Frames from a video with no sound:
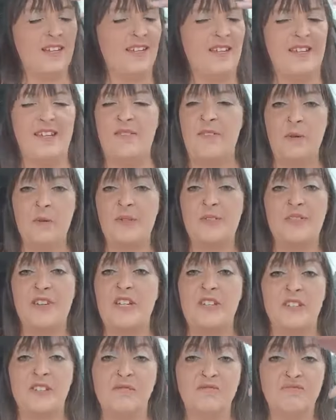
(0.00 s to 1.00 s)
if it was
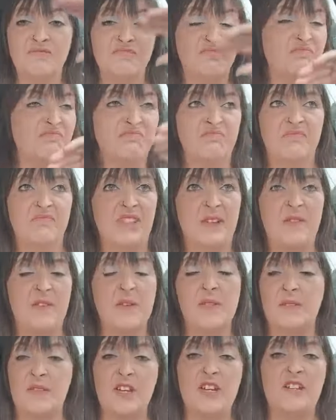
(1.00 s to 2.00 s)
food. If it
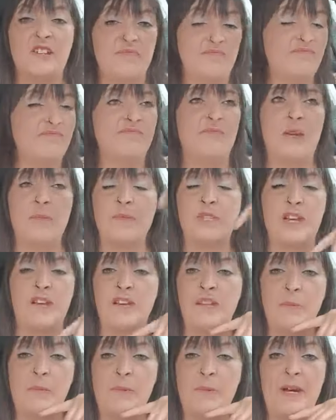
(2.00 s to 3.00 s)
was food, it was
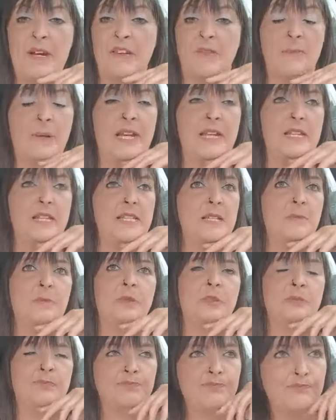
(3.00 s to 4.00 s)
going in my mouth, plain and
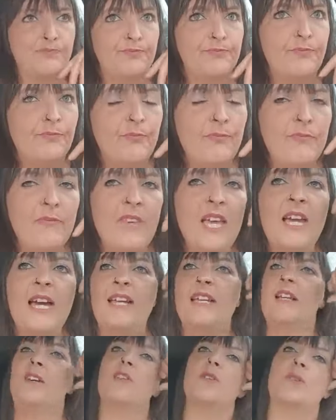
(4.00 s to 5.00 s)
simple.
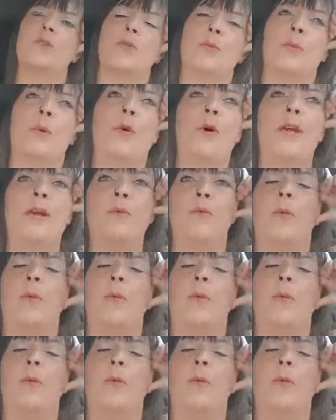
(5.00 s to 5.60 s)
And it got to a point